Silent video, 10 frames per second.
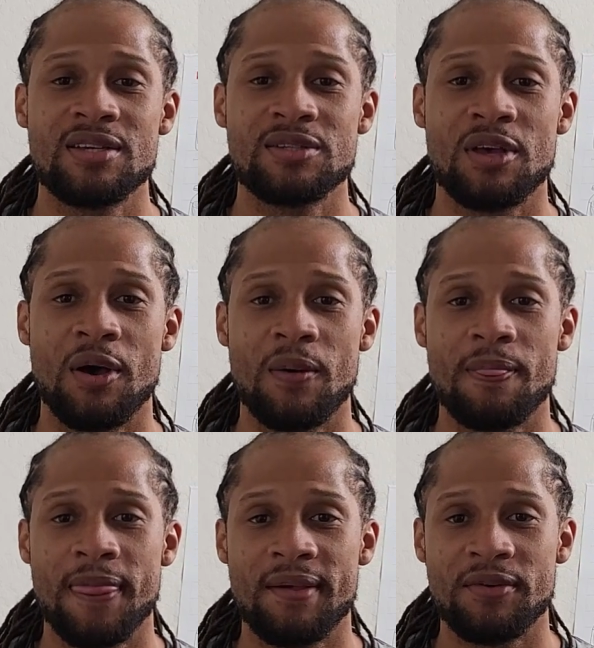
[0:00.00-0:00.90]

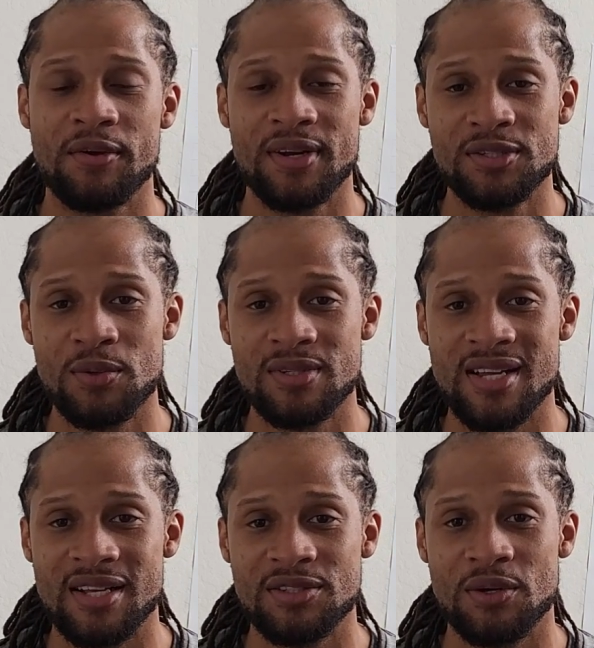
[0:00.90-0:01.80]
So if your credit score is
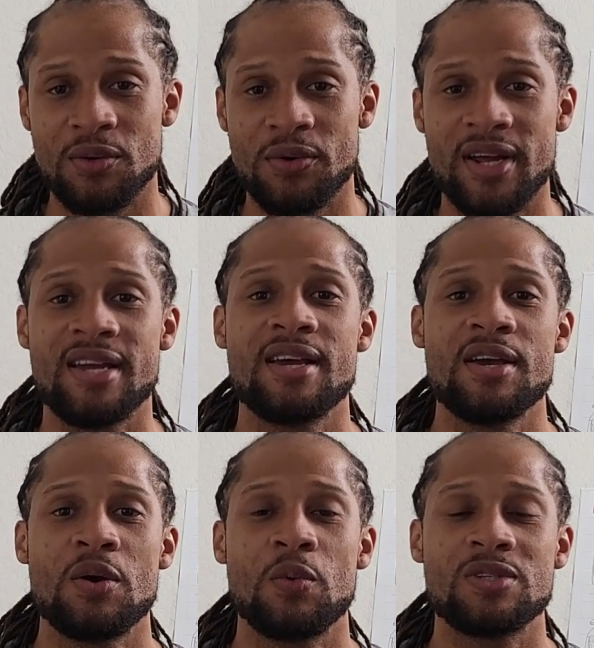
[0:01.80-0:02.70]
not so great,
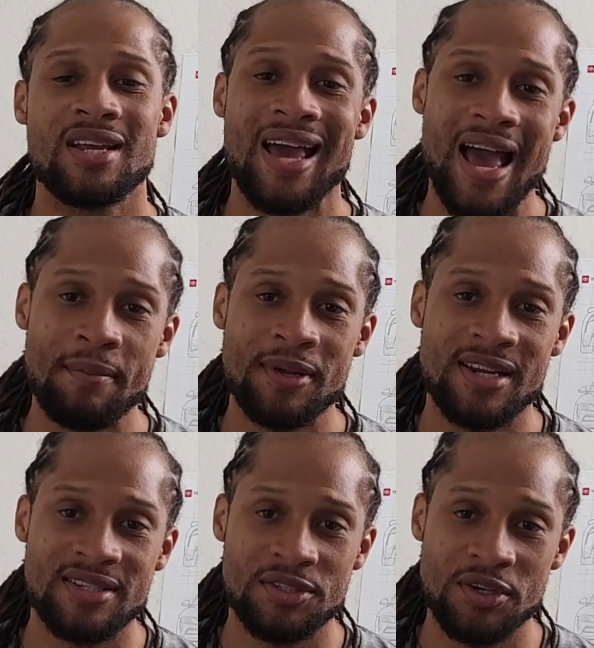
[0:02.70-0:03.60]
what's gonna
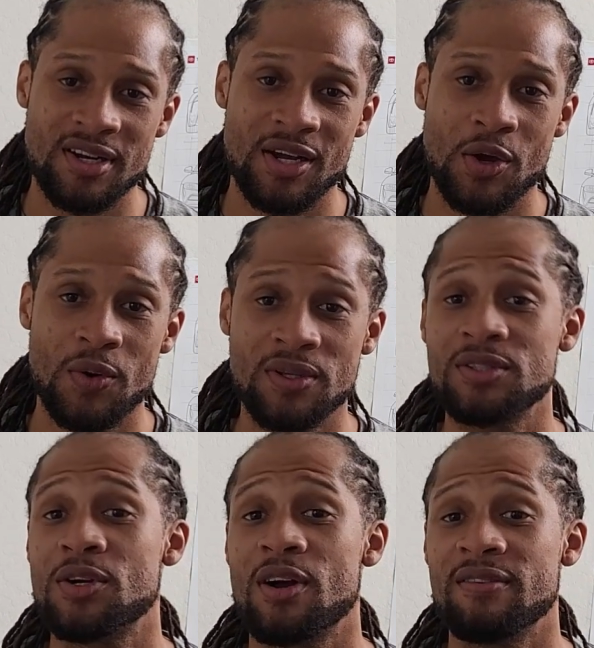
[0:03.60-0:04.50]
happen is you're gonna go
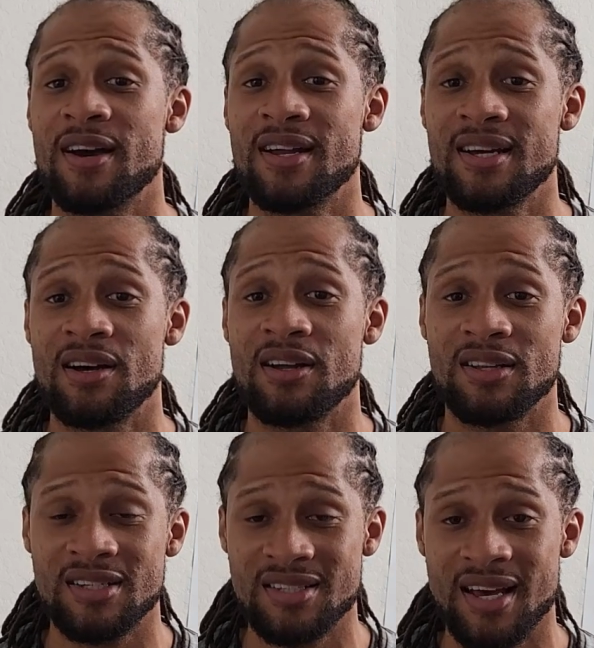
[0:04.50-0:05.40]
on to Carvana
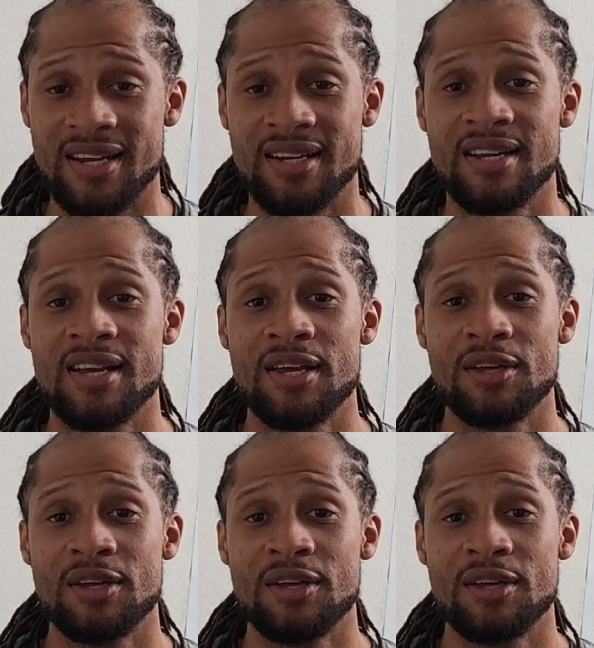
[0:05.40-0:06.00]
all excited.